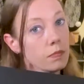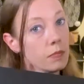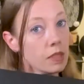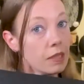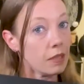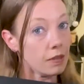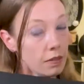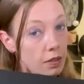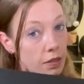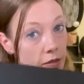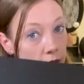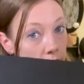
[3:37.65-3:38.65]
Like I
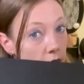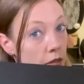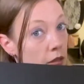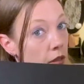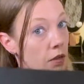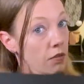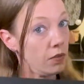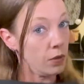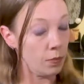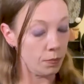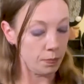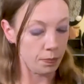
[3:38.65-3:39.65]
said, it's still a lot of
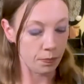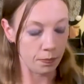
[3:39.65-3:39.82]
foam.